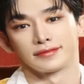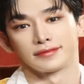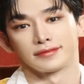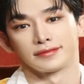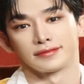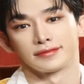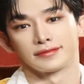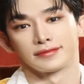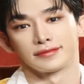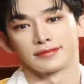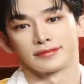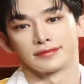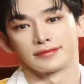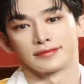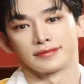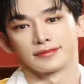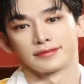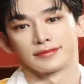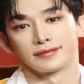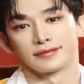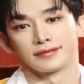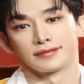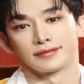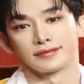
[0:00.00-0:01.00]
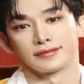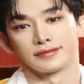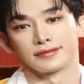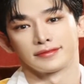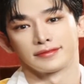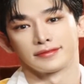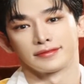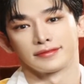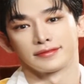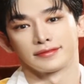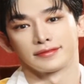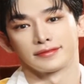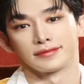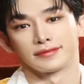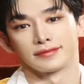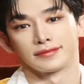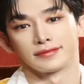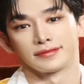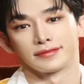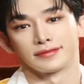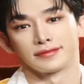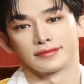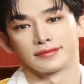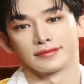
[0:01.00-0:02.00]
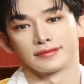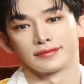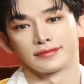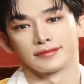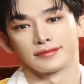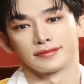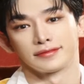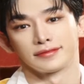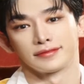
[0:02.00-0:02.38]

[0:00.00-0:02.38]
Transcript: [no speech]